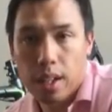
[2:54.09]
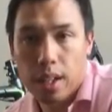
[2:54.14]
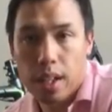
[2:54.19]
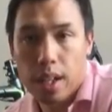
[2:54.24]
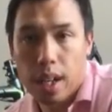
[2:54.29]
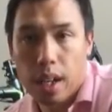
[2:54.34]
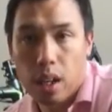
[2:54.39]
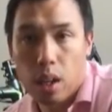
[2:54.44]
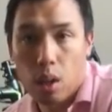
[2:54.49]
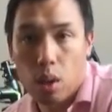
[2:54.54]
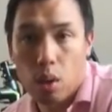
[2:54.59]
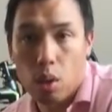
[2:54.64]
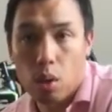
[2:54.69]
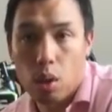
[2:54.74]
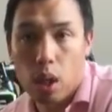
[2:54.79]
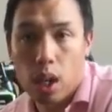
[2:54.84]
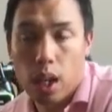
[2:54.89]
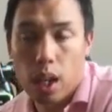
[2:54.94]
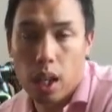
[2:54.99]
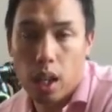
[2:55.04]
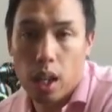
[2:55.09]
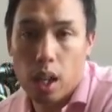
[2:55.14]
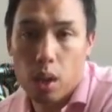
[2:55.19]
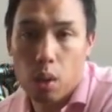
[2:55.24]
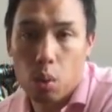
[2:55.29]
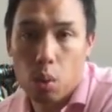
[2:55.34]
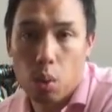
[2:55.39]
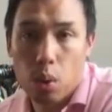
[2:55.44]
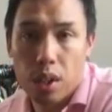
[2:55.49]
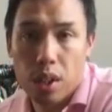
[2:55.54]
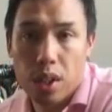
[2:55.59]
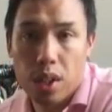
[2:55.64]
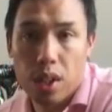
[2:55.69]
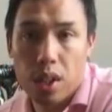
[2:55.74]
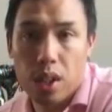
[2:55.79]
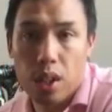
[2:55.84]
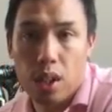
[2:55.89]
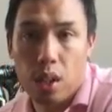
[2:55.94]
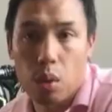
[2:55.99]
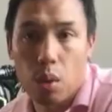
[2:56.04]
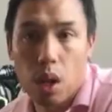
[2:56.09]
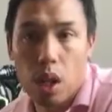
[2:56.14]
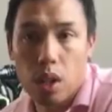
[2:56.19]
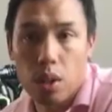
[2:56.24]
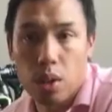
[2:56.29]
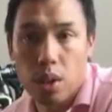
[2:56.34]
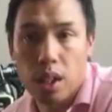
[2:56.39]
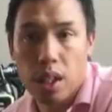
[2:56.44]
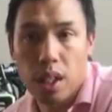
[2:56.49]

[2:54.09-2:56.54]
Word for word: Now, uh, with the Wahoo